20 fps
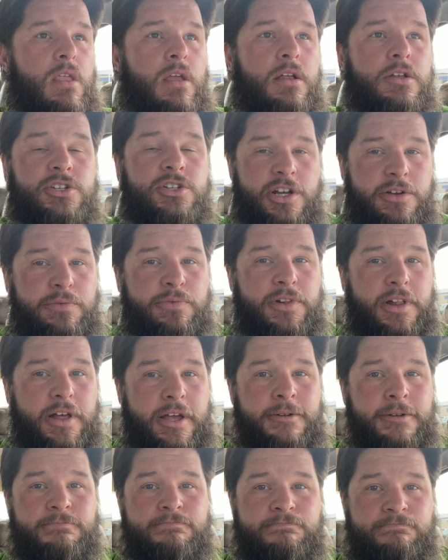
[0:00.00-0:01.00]

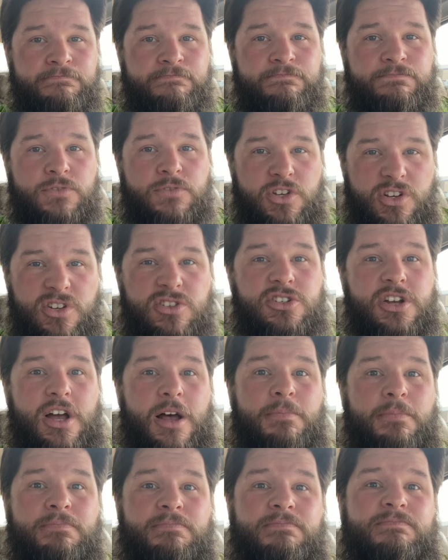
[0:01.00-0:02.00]
Chick-fil-A, good
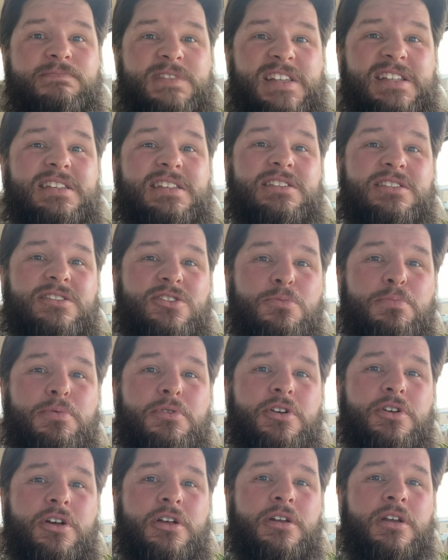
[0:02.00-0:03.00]
job. This is super
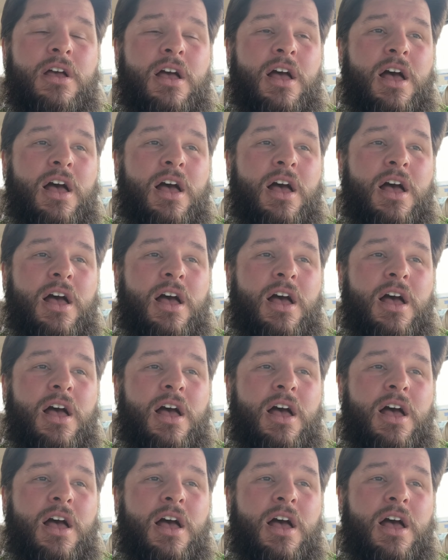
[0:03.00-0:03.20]
good.